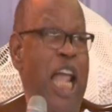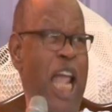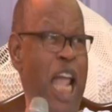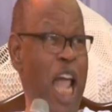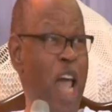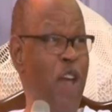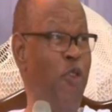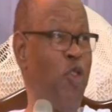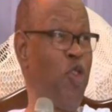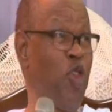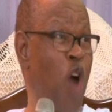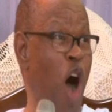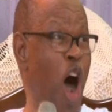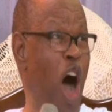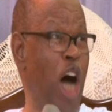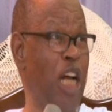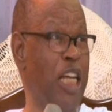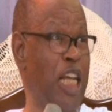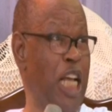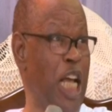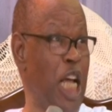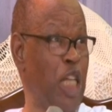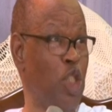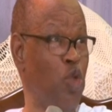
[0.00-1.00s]
If
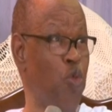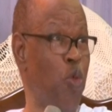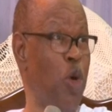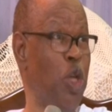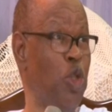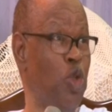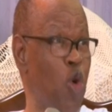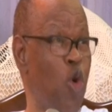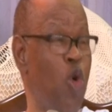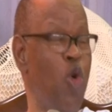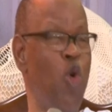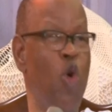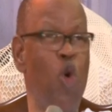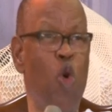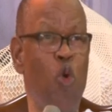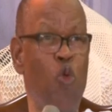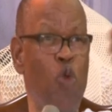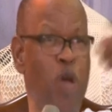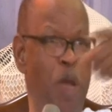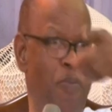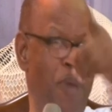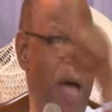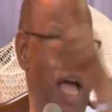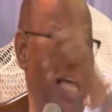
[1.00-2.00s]
God is with you, who
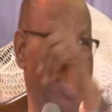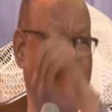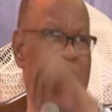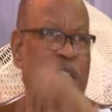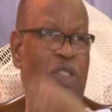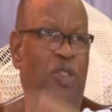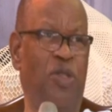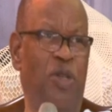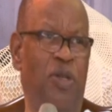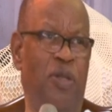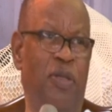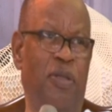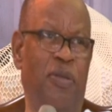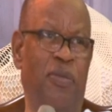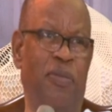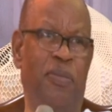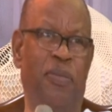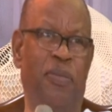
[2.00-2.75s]
will be against you?